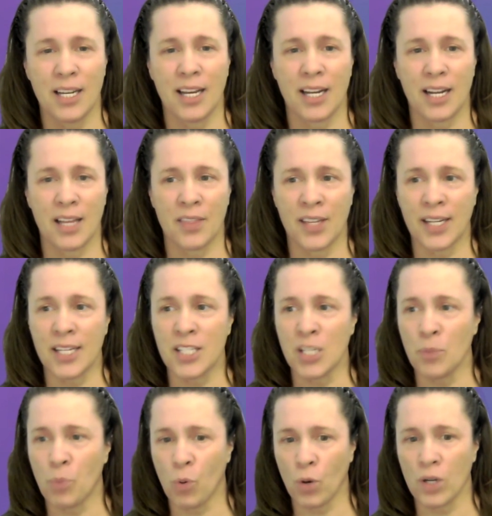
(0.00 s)
And I think it's
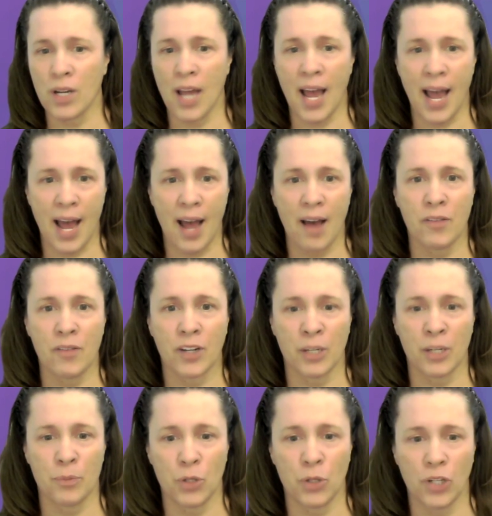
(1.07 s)
important to have a
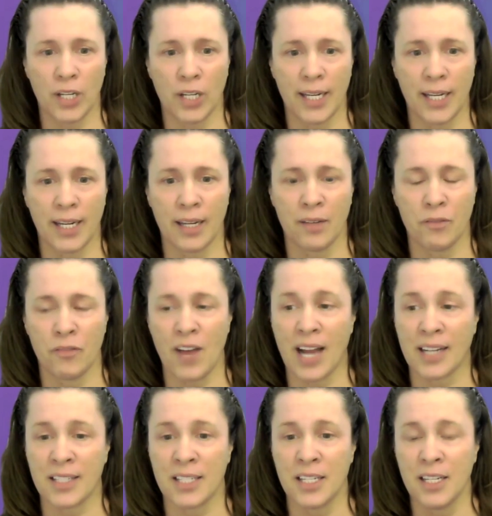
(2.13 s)
community. In
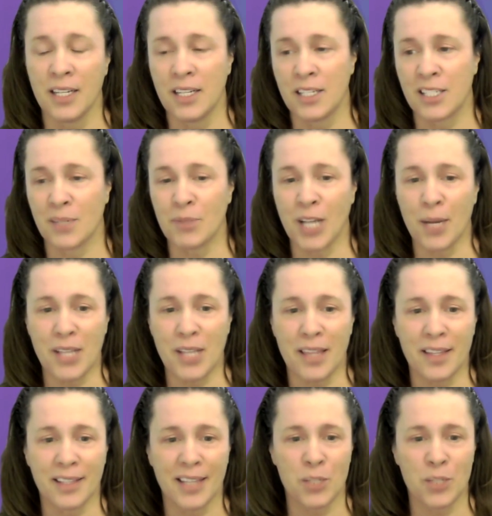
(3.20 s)
fact, sometimes I
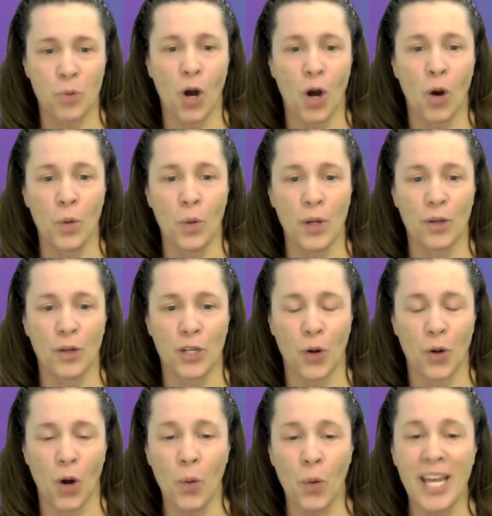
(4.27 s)
think that's what
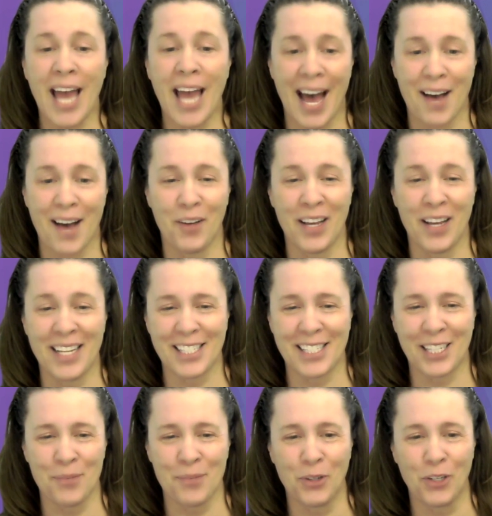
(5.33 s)
all we have is a
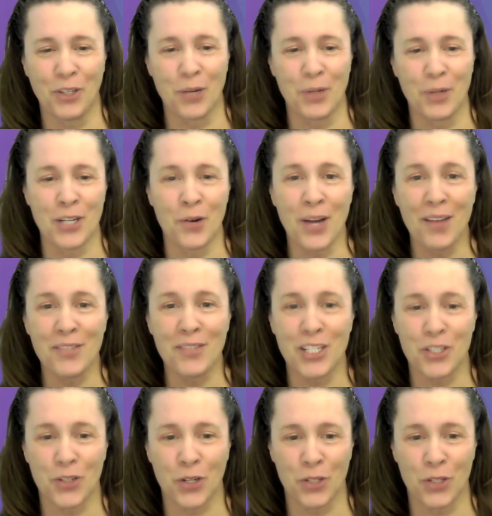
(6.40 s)
community. We don't have
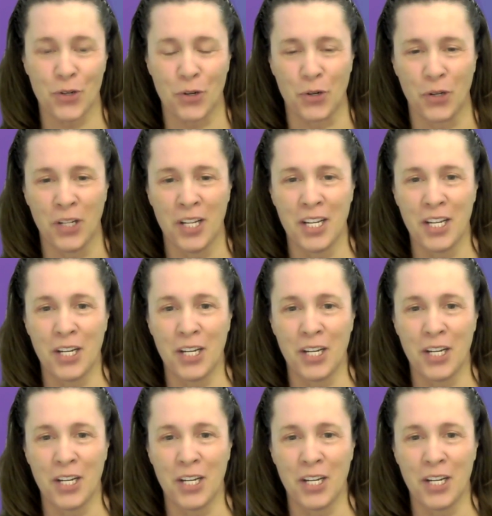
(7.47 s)
seizure control.